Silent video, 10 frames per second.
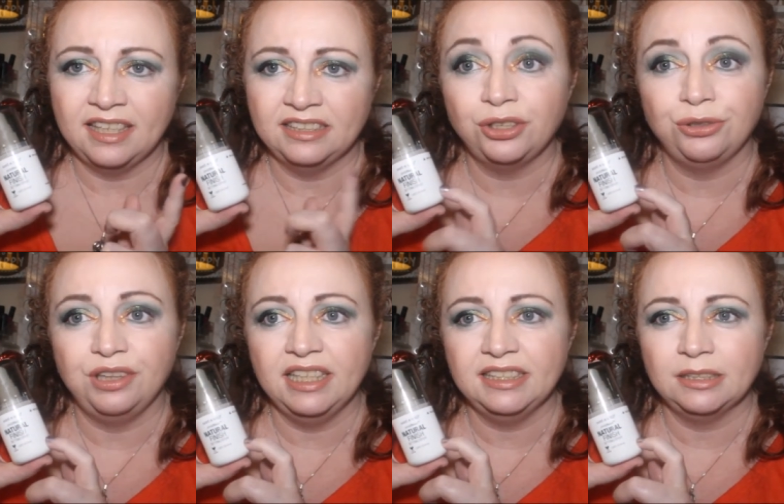They do
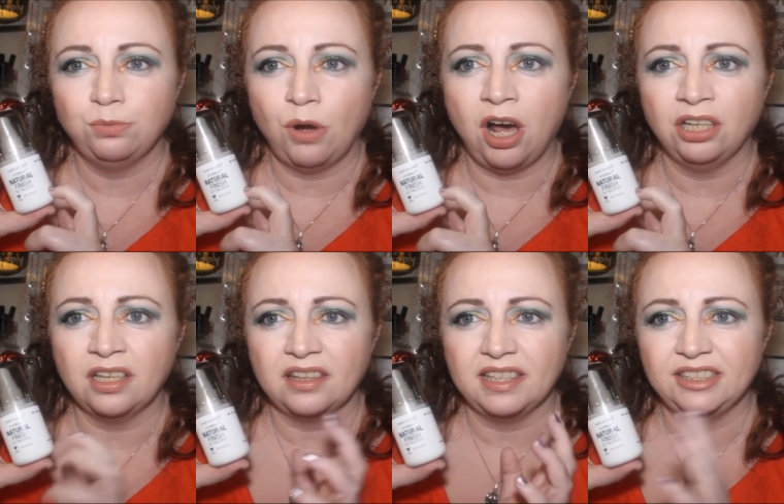this
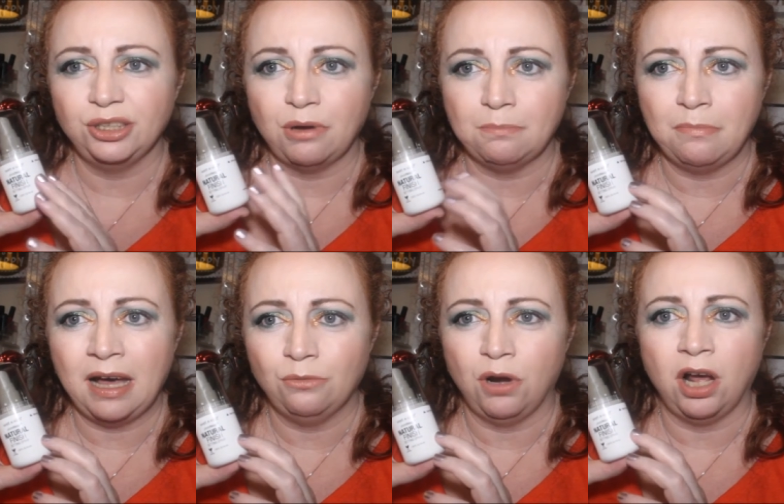one, they do a
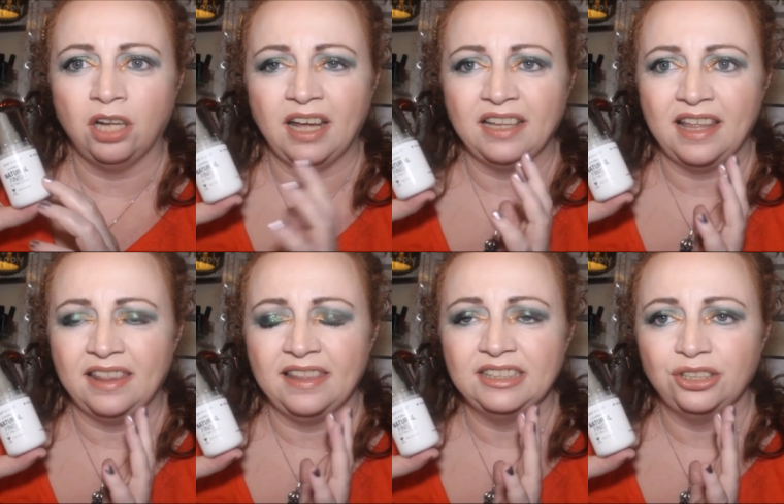matte one, and
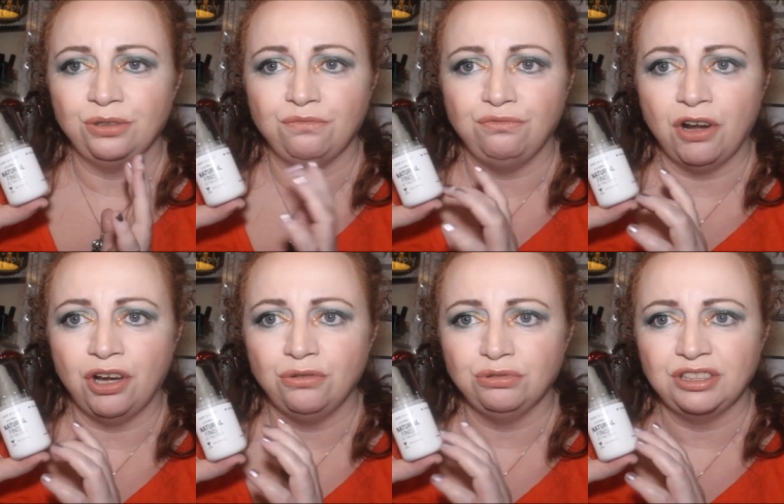then they do
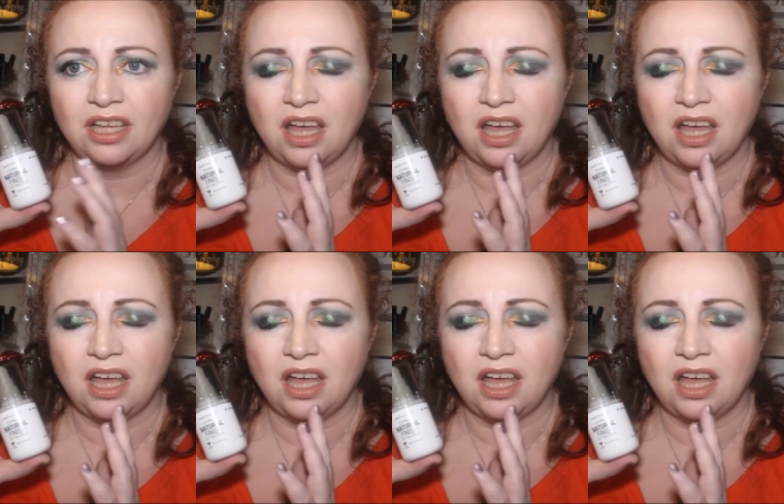rose,